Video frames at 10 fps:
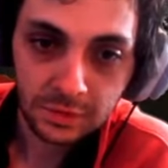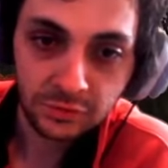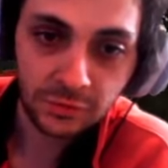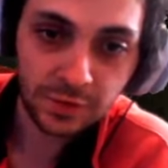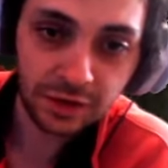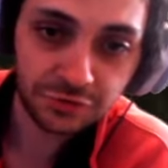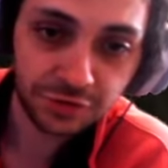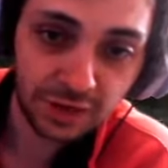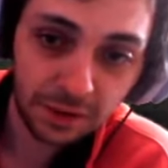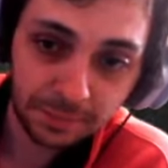She's actually
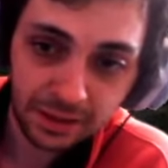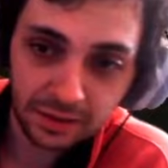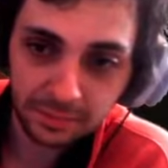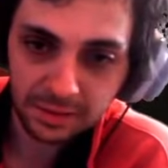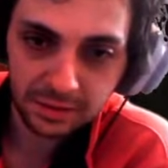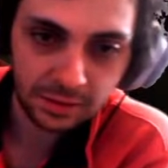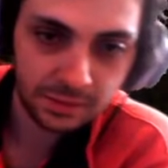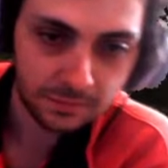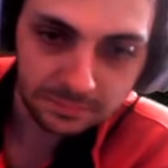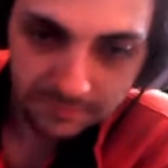not bad. I'm not gonna
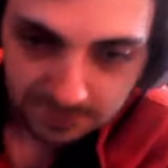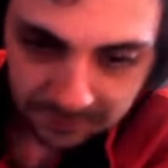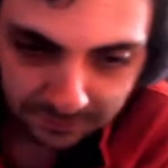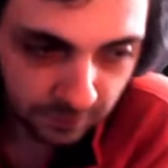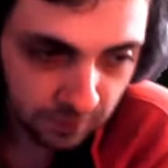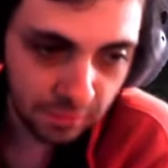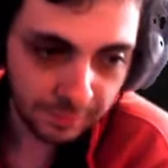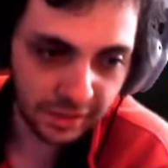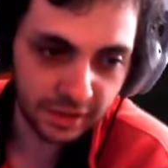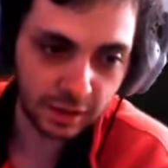
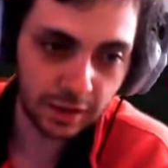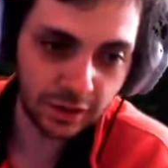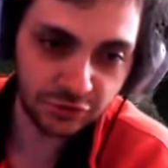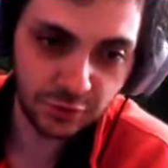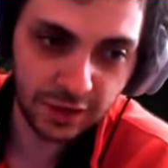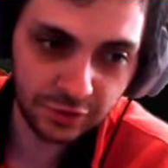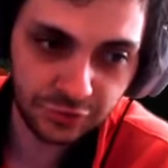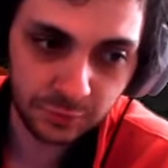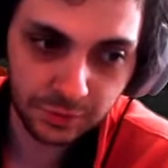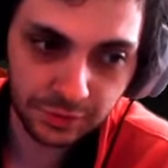lie. She's
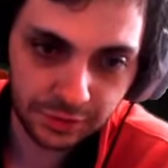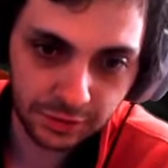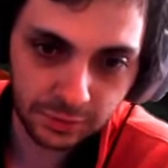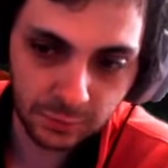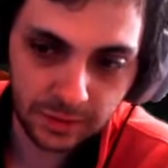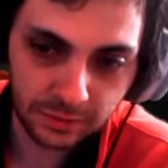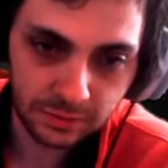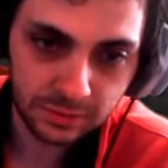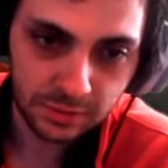actually really good. Wow.